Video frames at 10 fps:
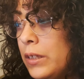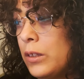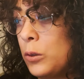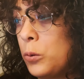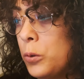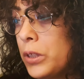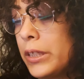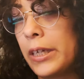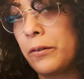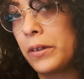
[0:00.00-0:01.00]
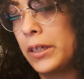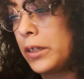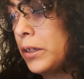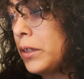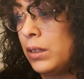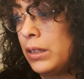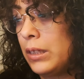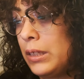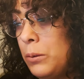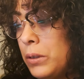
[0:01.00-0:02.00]
it's a cool site right here. Let's
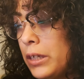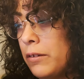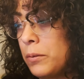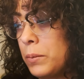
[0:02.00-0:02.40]
see what it gives